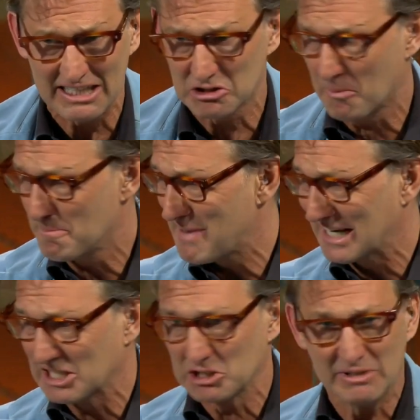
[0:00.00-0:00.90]
That's not
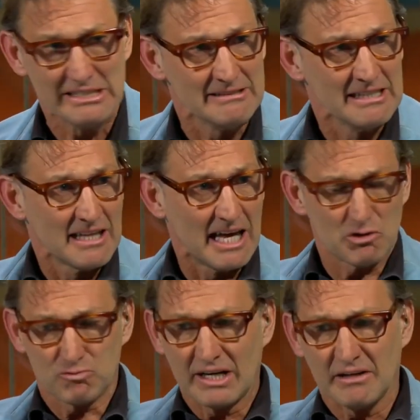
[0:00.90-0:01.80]
management.
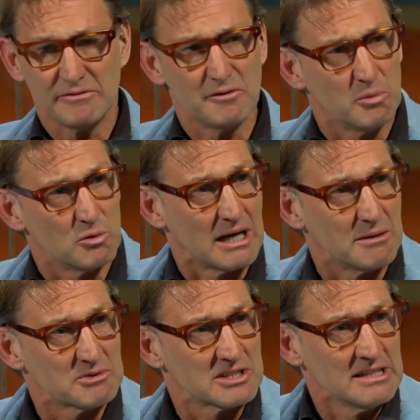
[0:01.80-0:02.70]
That's running football
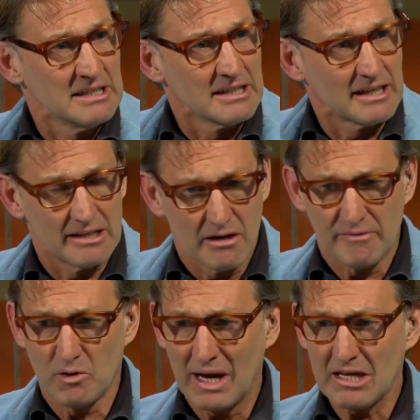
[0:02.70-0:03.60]
clubs. Yeah.
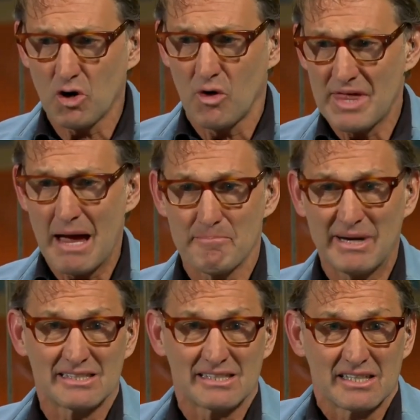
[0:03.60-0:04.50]
If you ain't got that
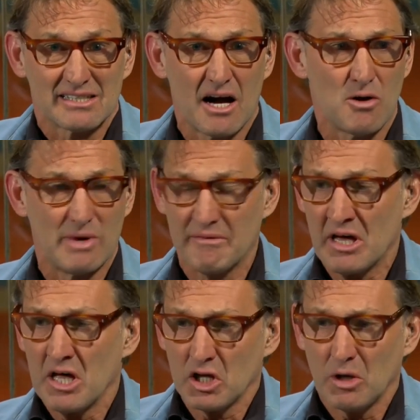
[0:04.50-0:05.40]
base to start with,
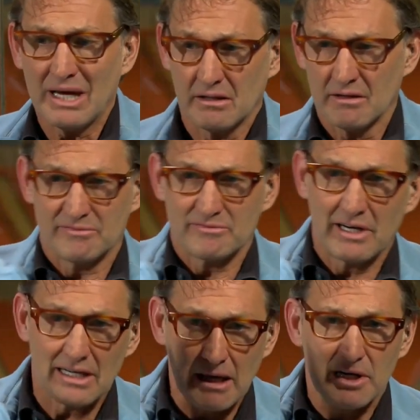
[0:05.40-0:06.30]
you ain't,
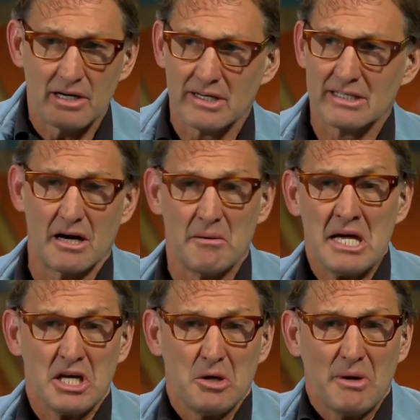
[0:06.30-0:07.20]
Frank Lampard at Dole,
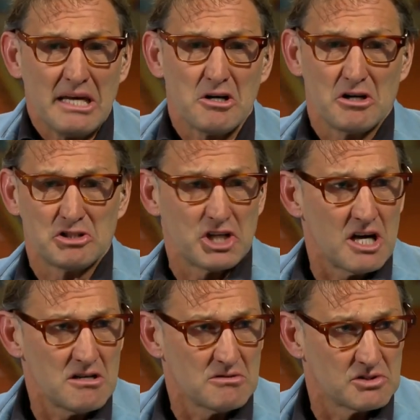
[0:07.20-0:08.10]
you ain't got a
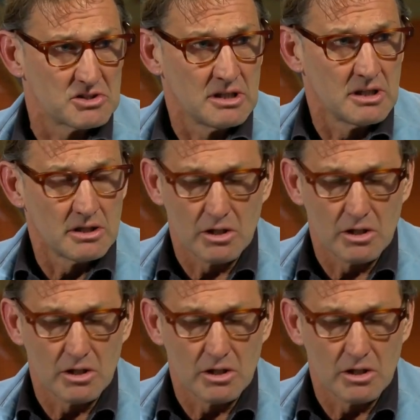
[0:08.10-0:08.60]
chance.